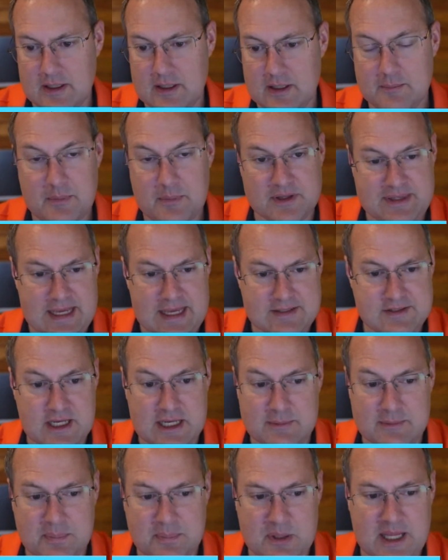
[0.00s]
But that's
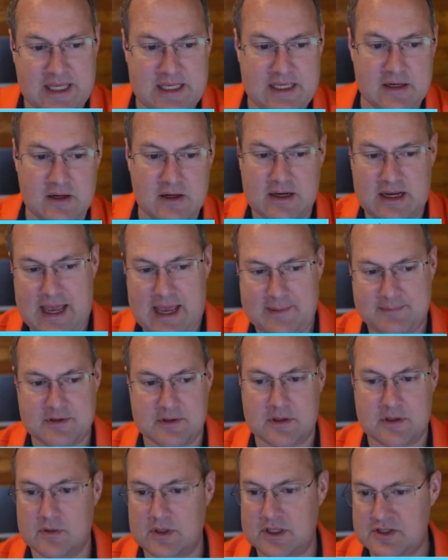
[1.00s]
in play here.
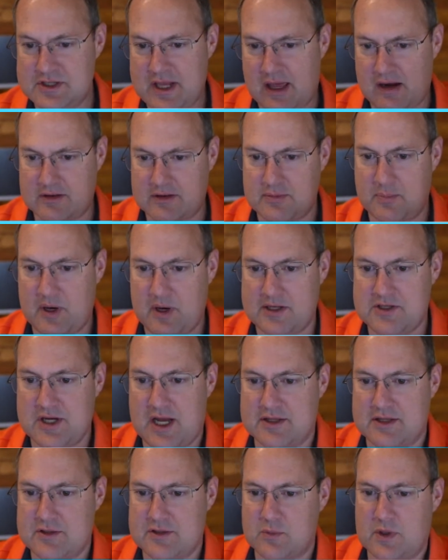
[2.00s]
Absolutely. Shout out to Brett
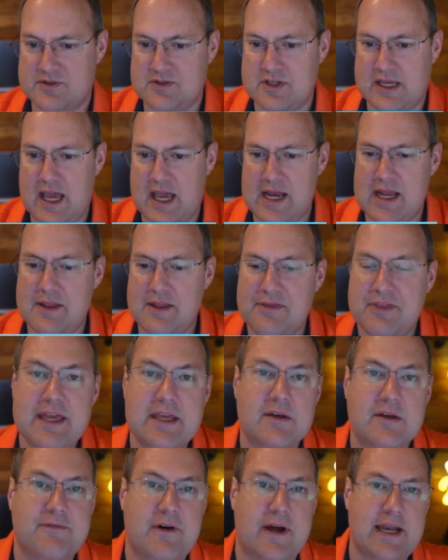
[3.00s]
Johnson once again. And thank
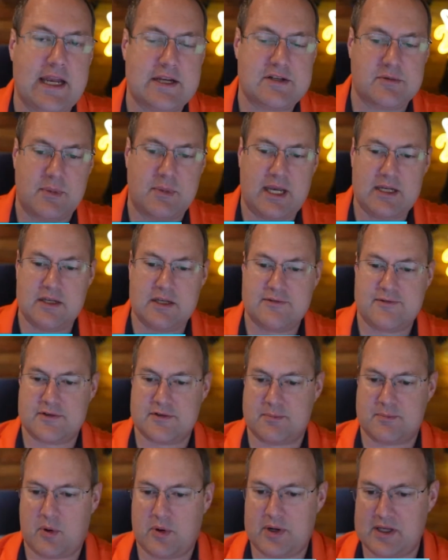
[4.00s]
you, Financial Maintenance, for
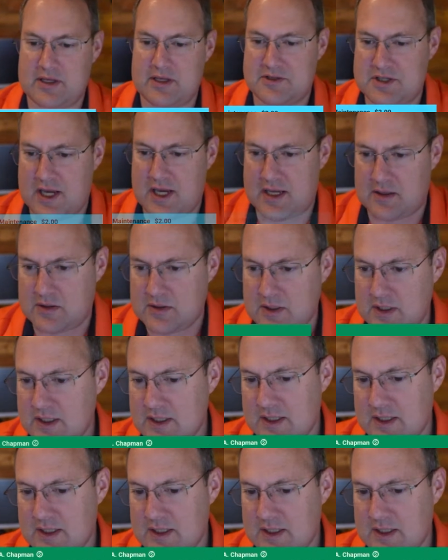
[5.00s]
supporting the channel.